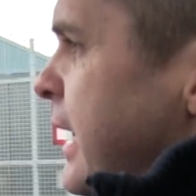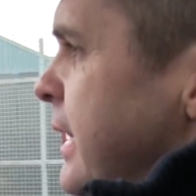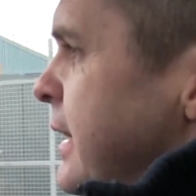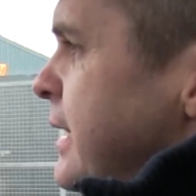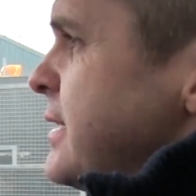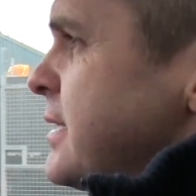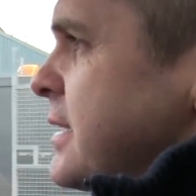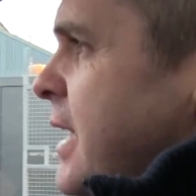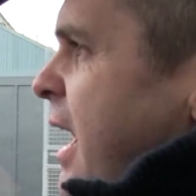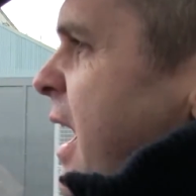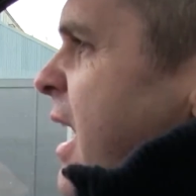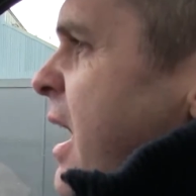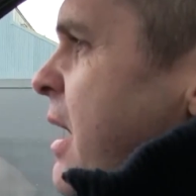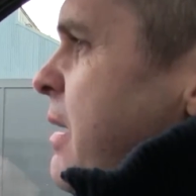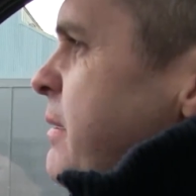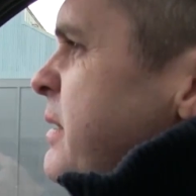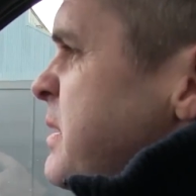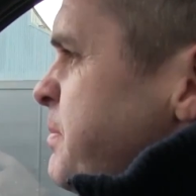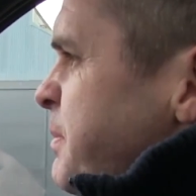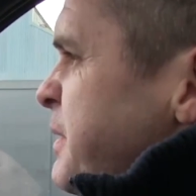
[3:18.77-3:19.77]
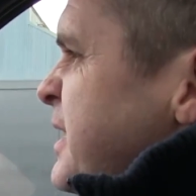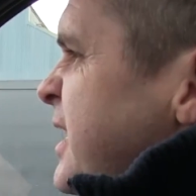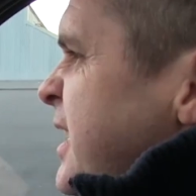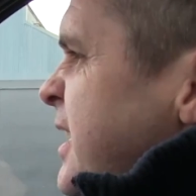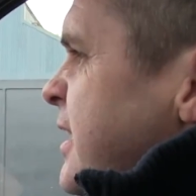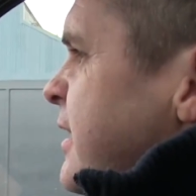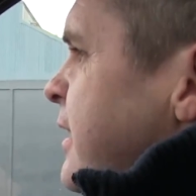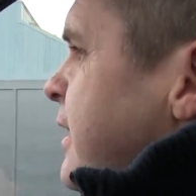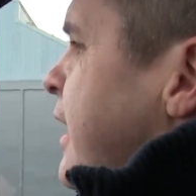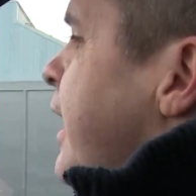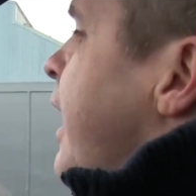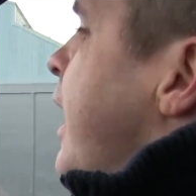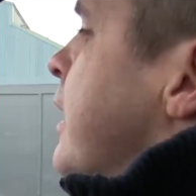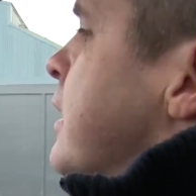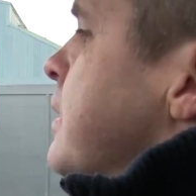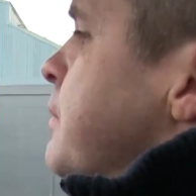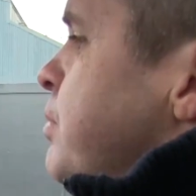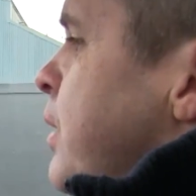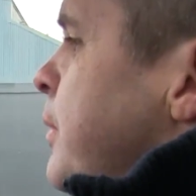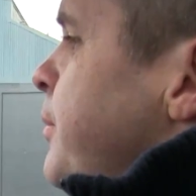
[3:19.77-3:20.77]
This particular car
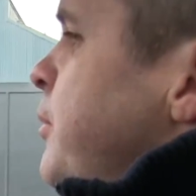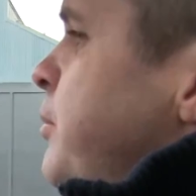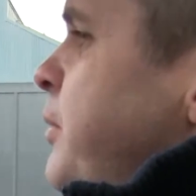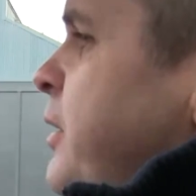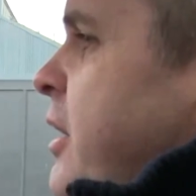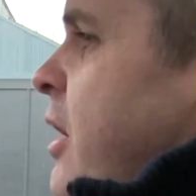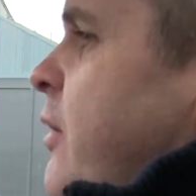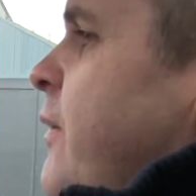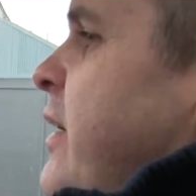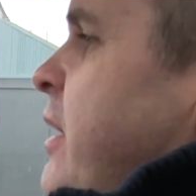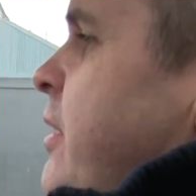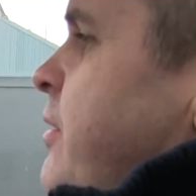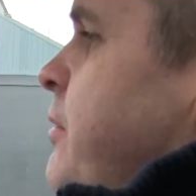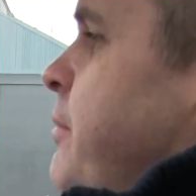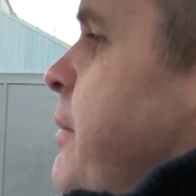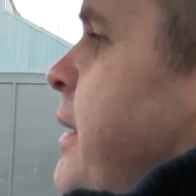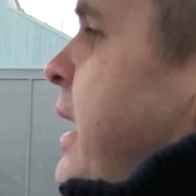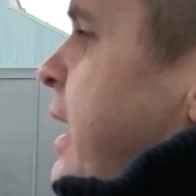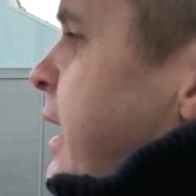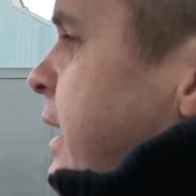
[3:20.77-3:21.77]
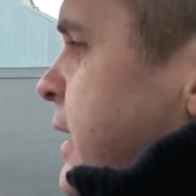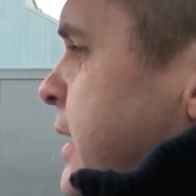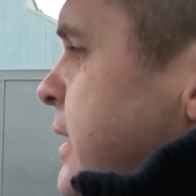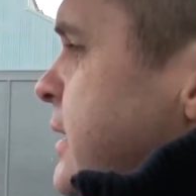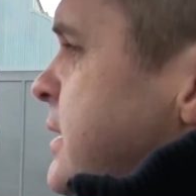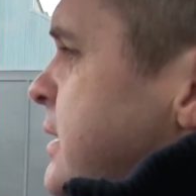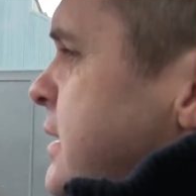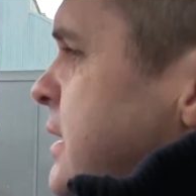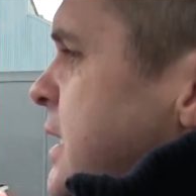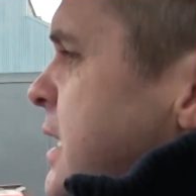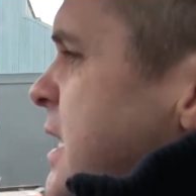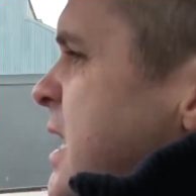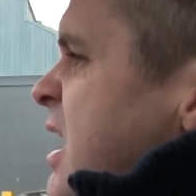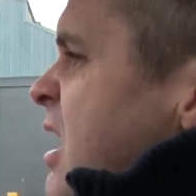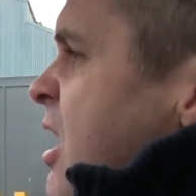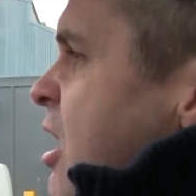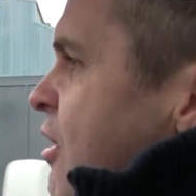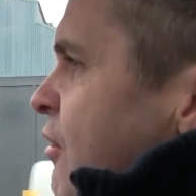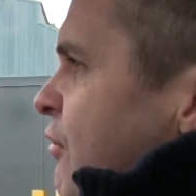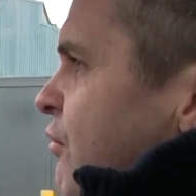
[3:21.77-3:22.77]
could probably go out on the market
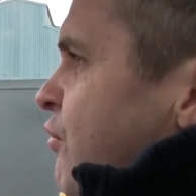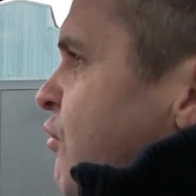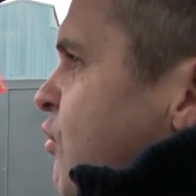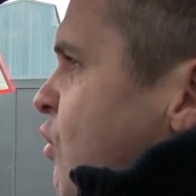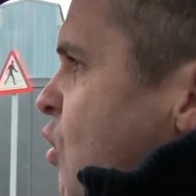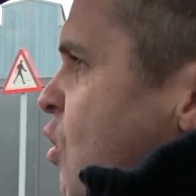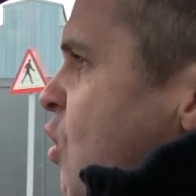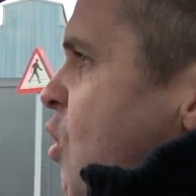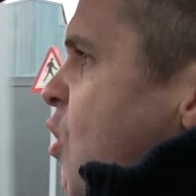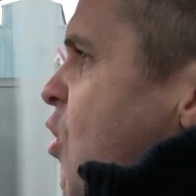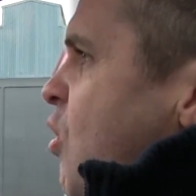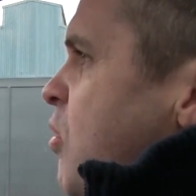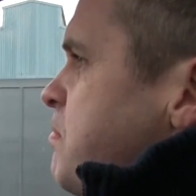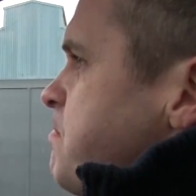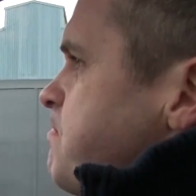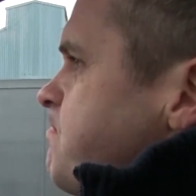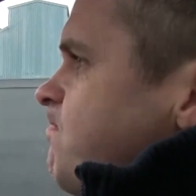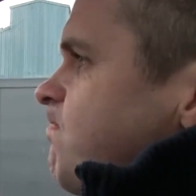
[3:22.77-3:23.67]
for